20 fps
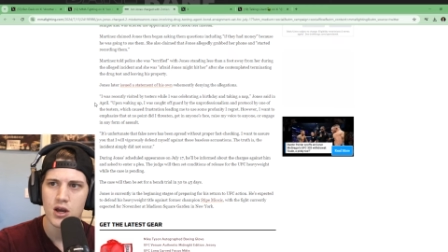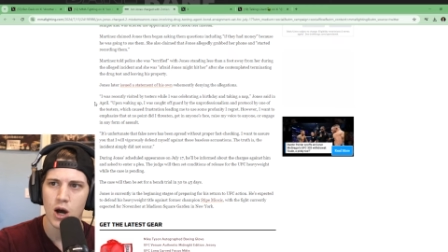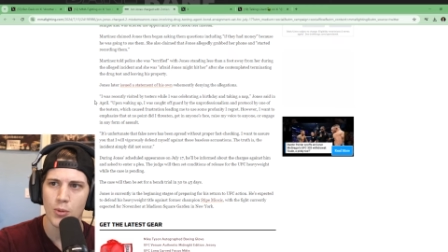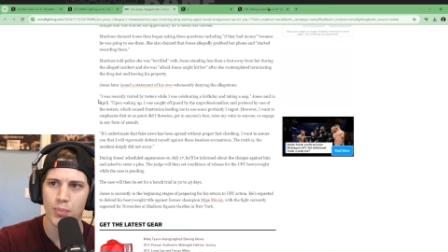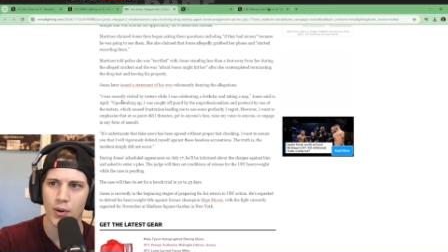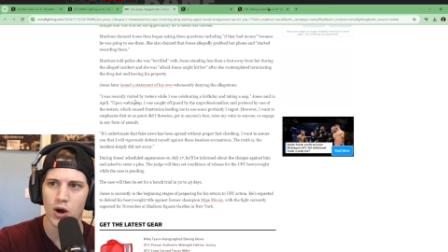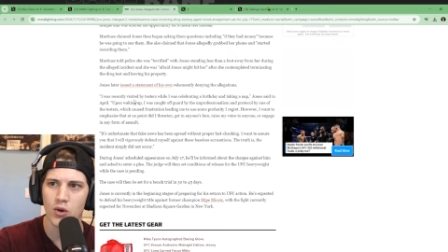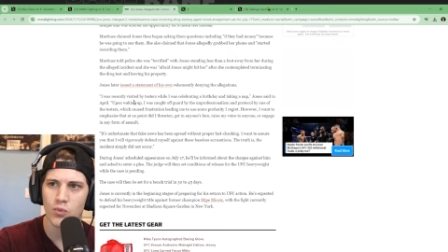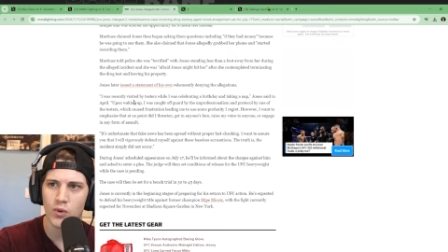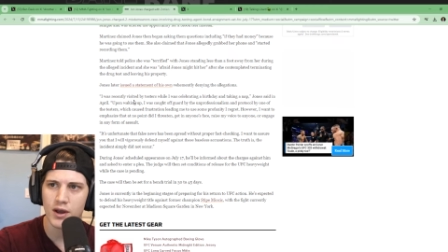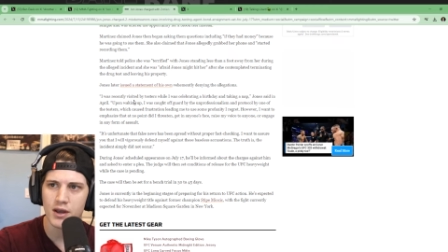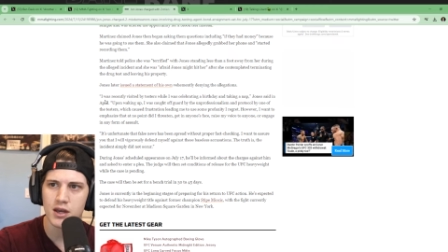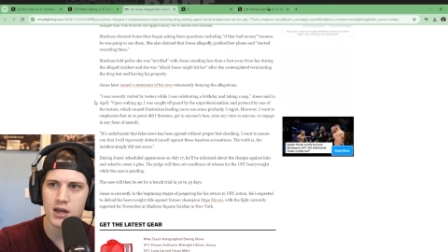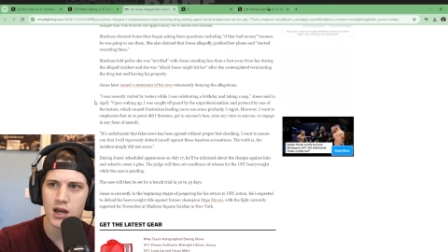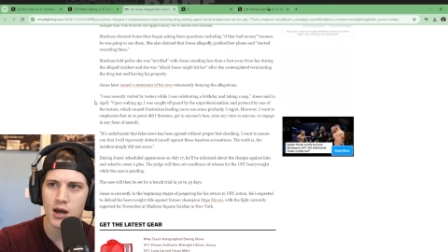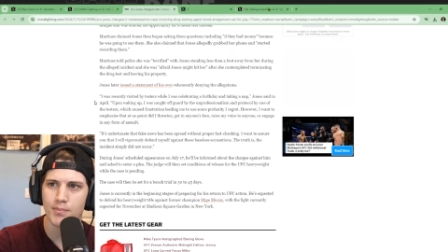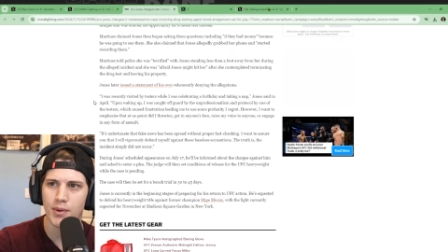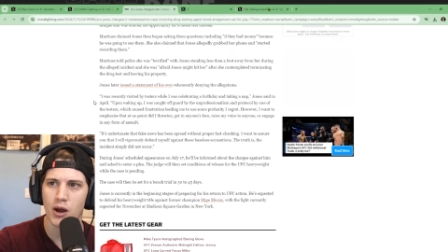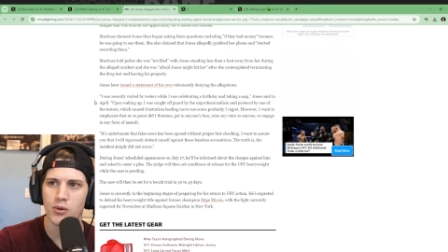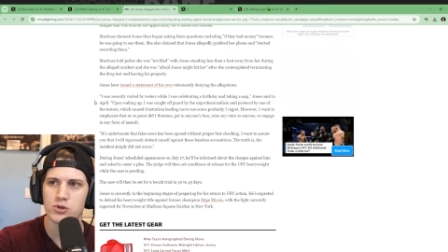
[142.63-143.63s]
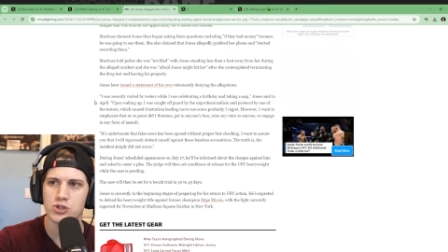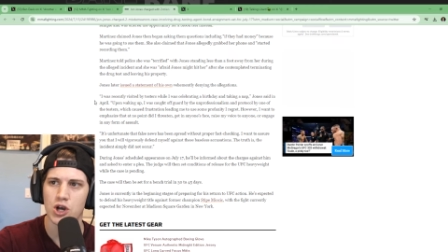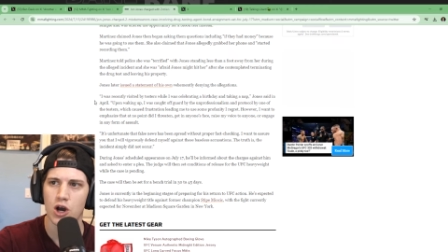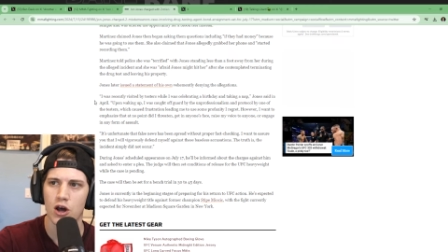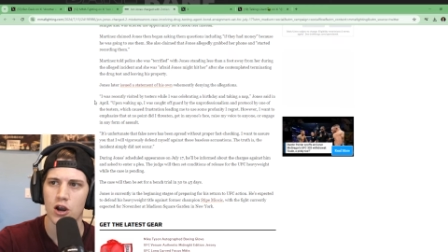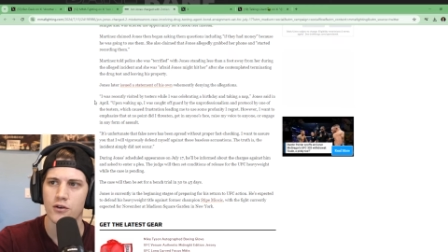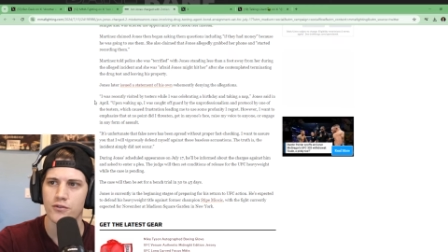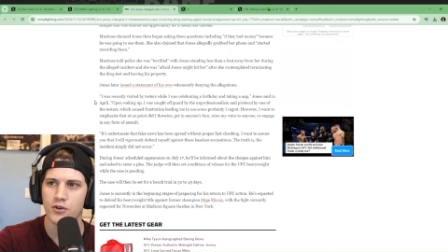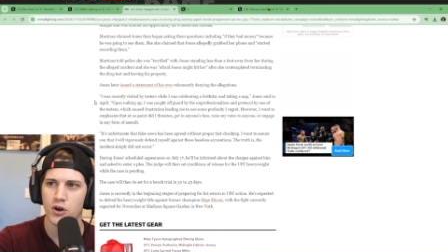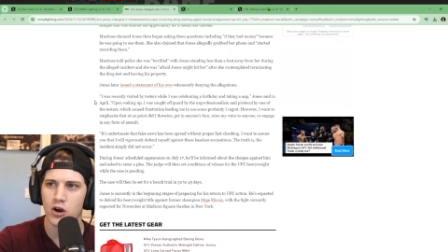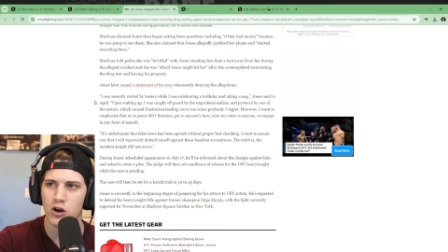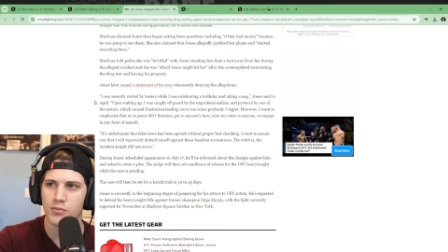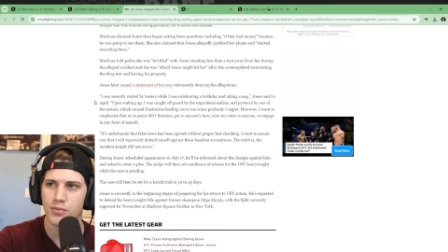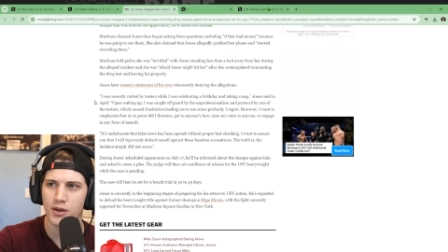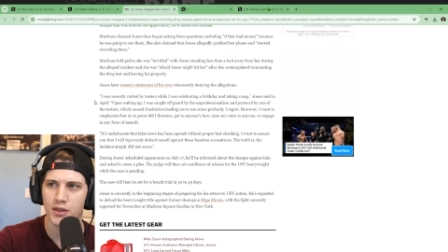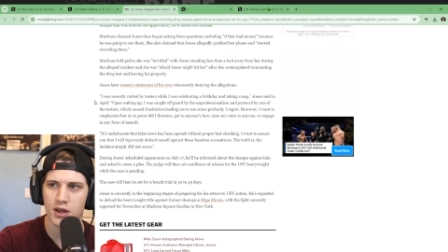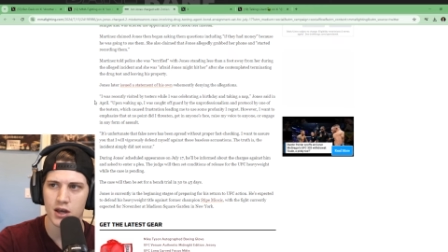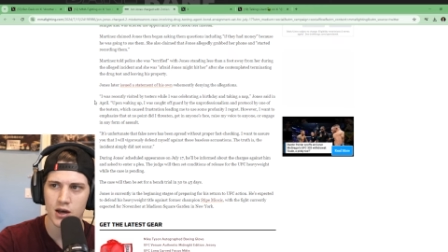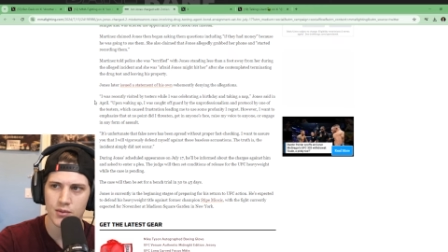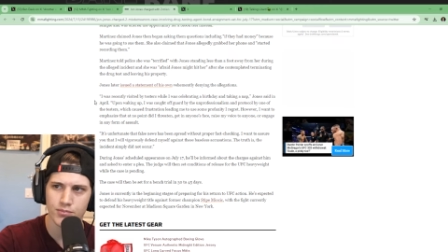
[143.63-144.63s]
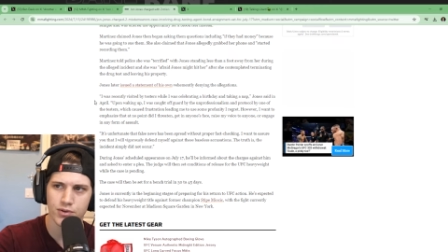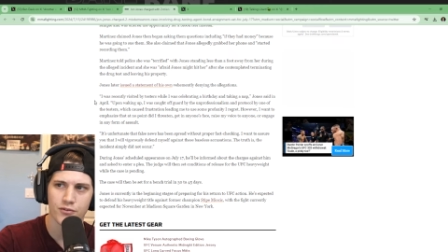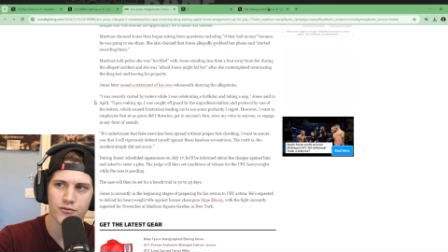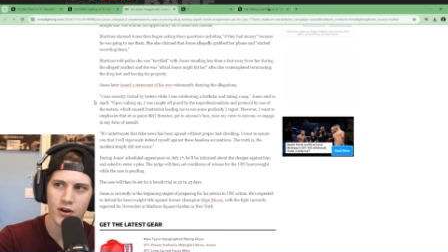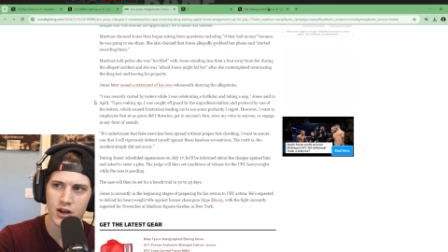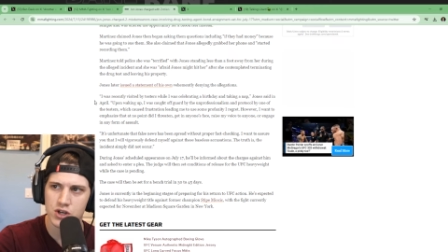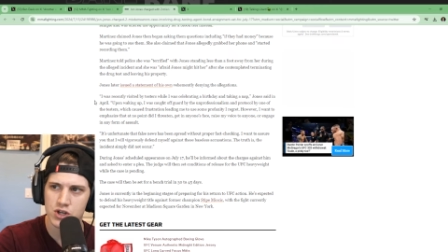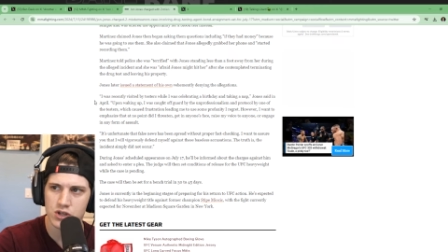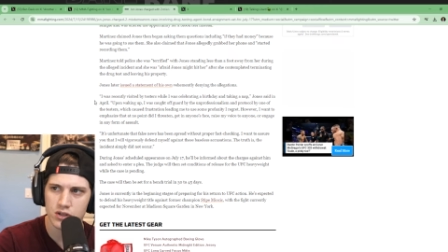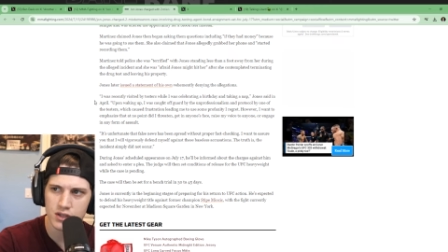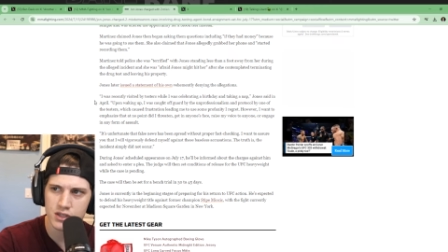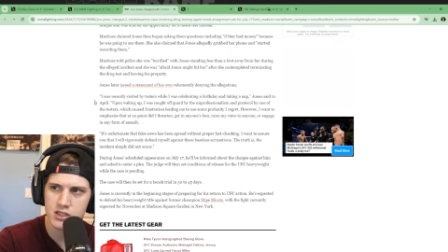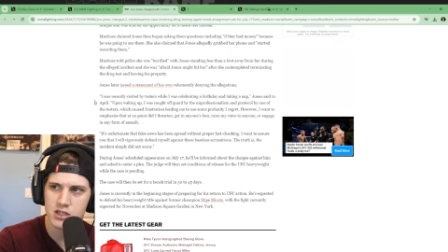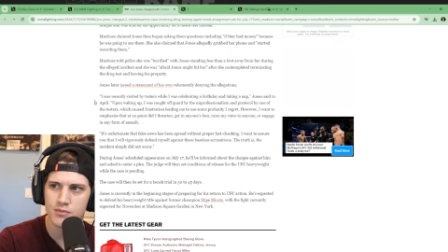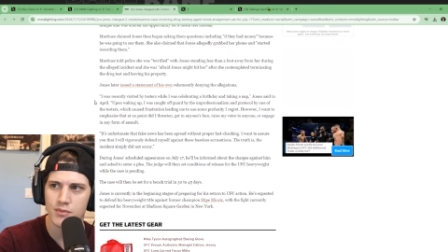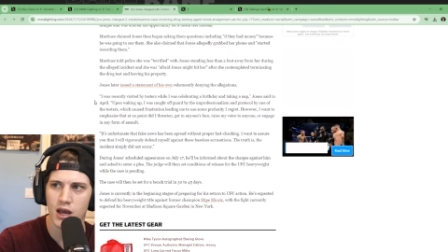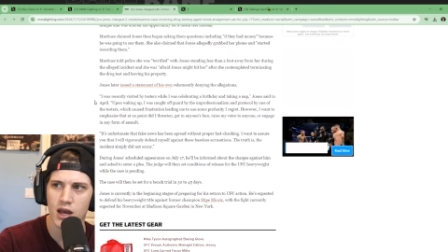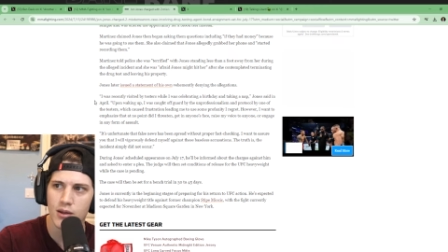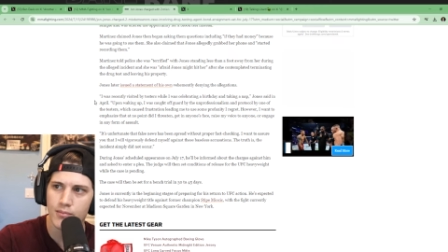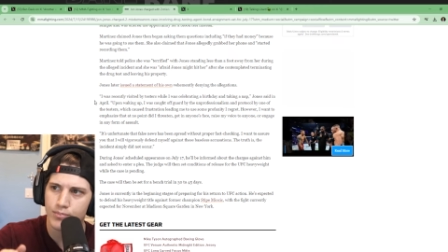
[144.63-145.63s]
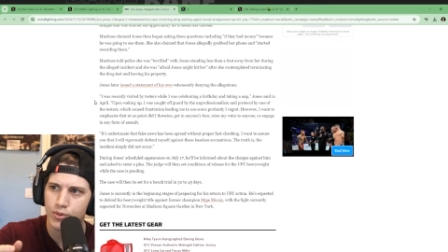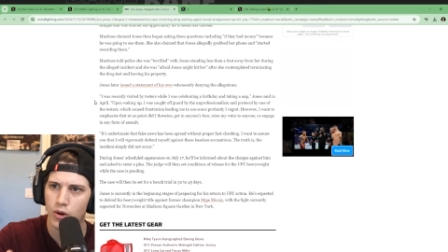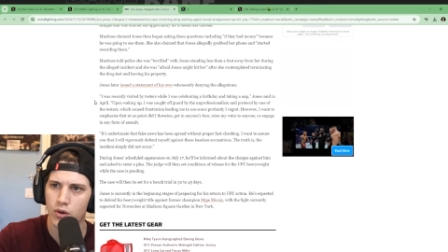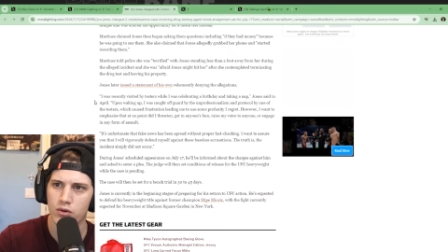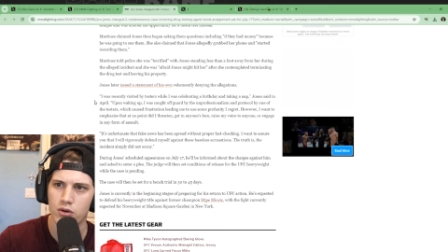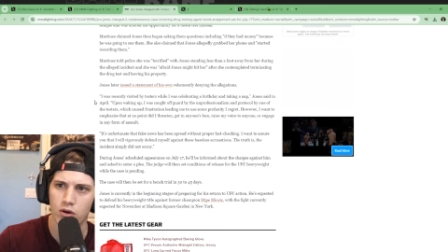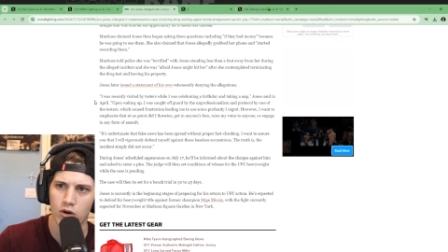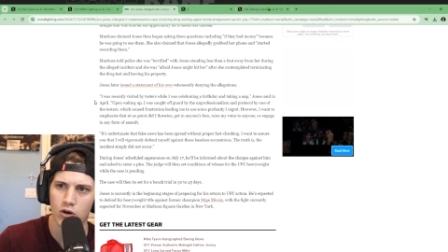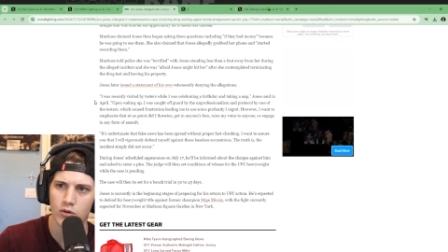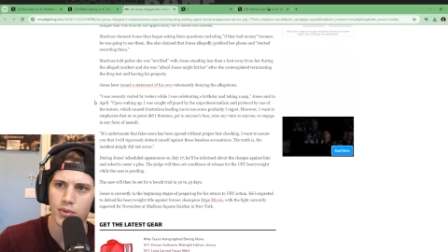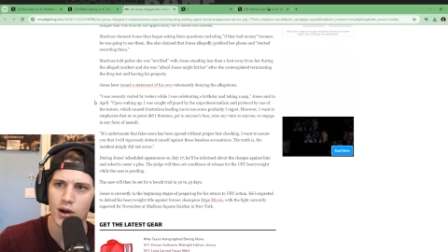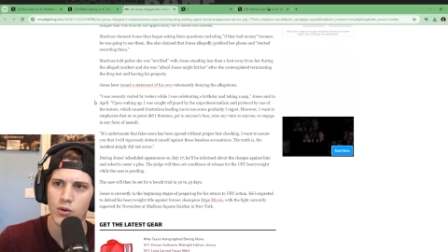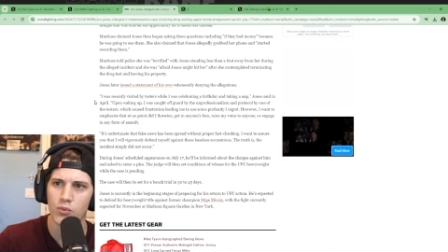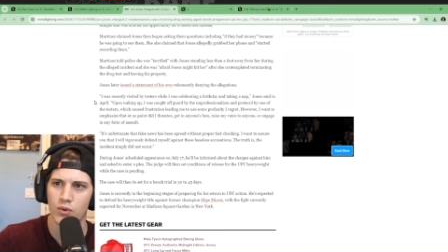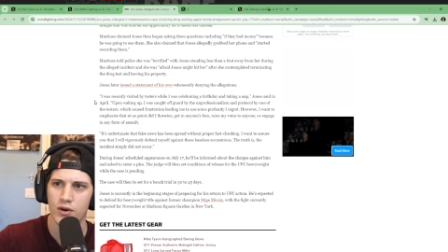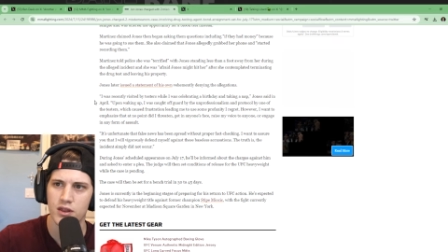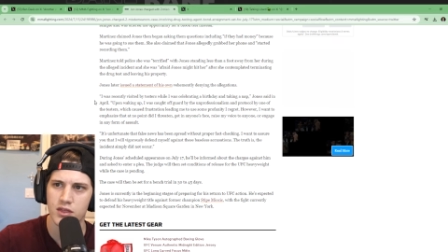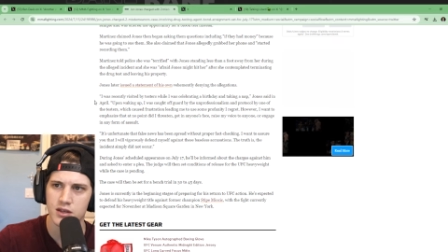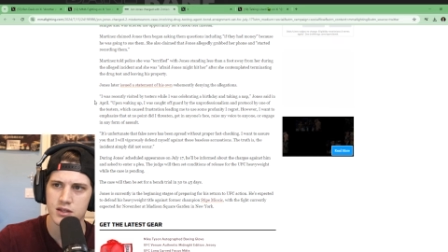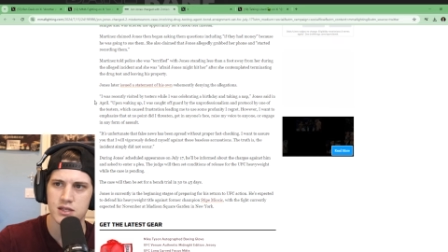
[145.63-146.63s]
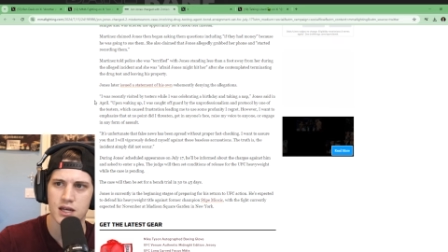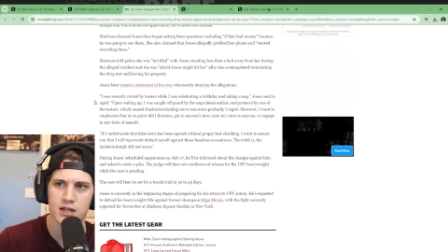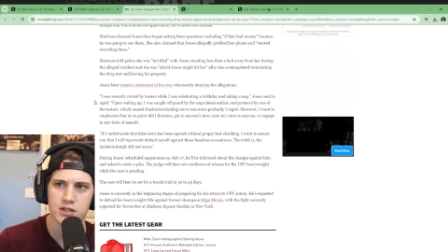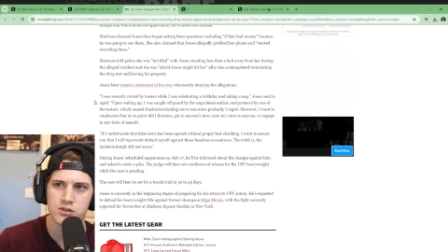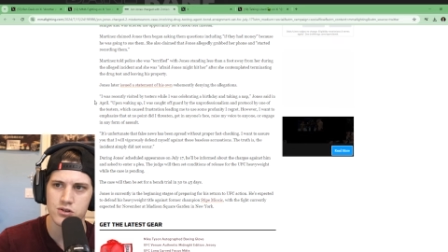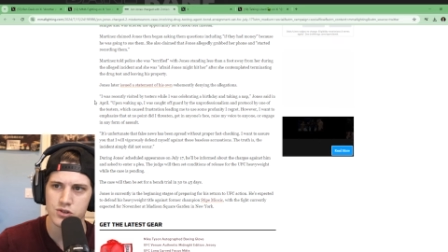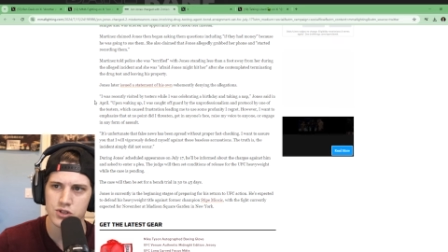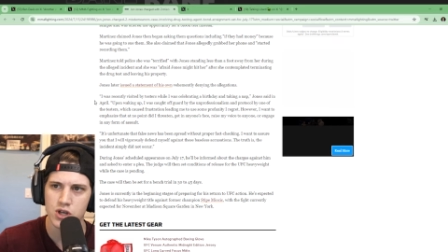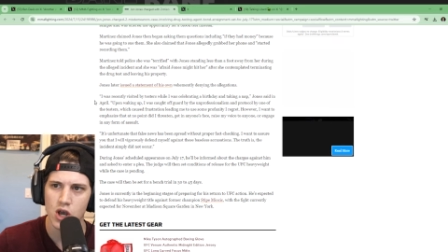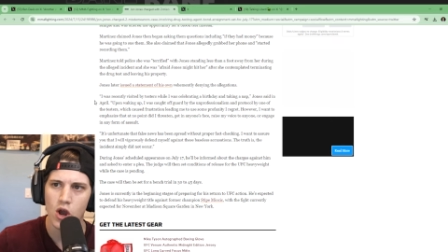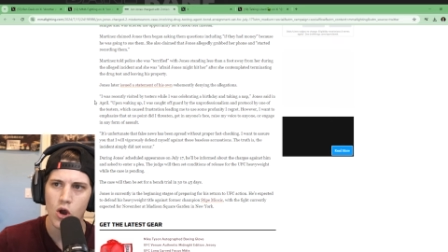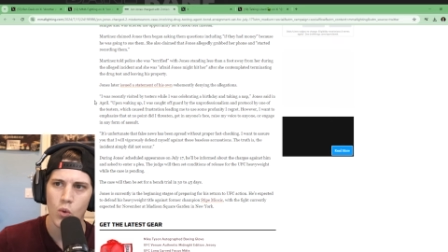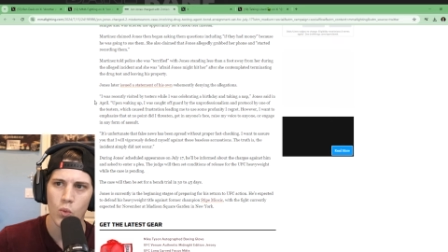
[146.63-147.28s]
Upon waking up, I was caught off guard by the unprofessionalism and protocol by one of the testers,